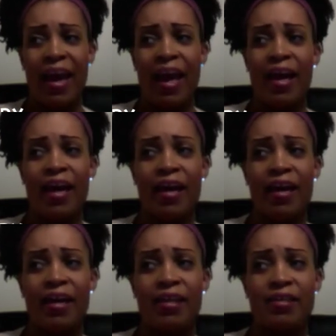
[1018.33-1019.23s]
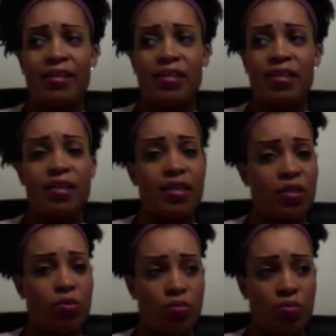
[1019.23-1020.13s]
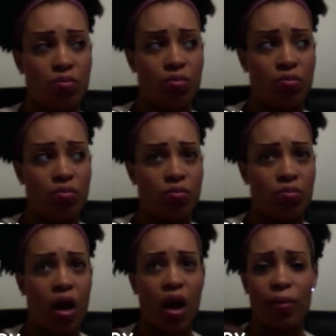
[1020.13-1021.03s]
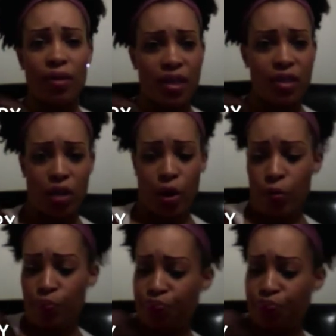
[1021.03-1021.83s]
and this a couple of days ago.